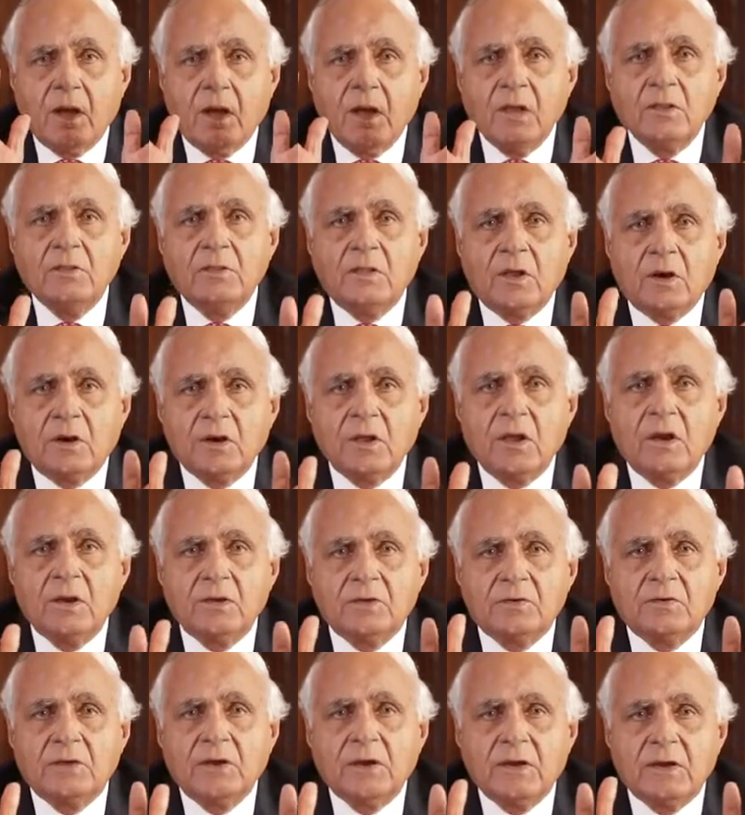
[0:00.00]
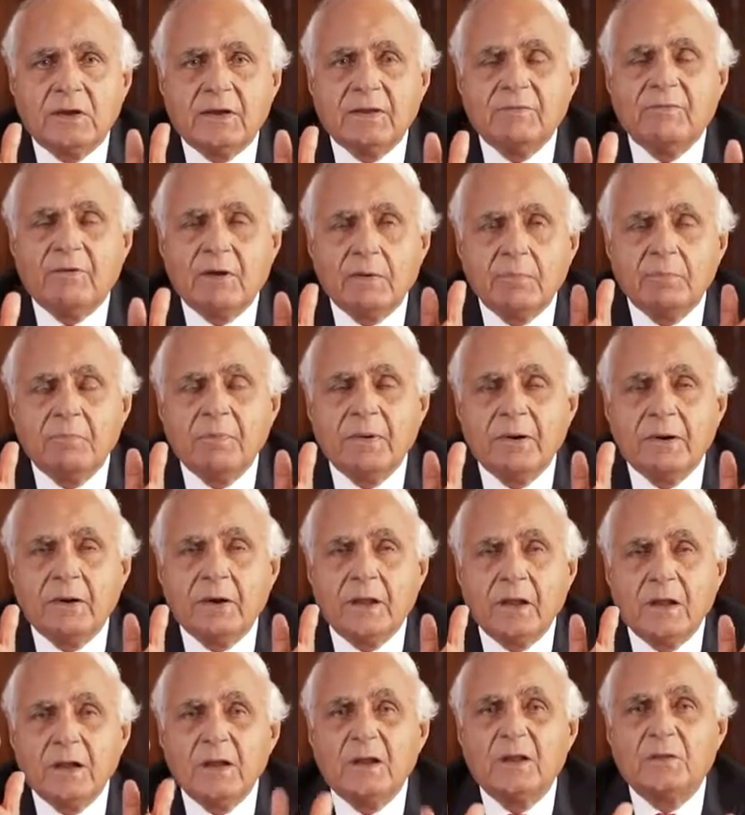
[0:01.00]
in the real estate development
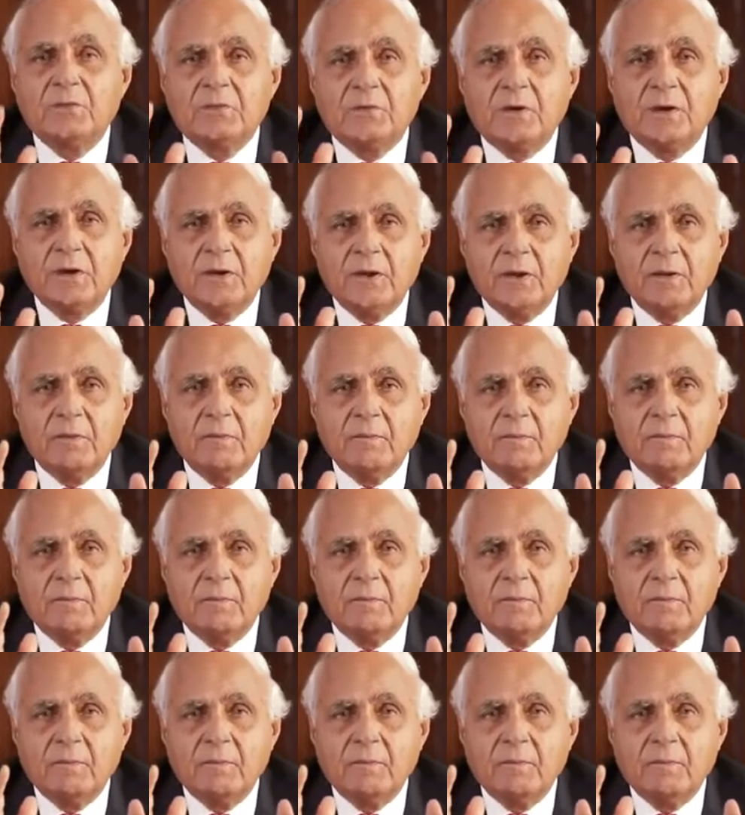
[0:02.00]
industry.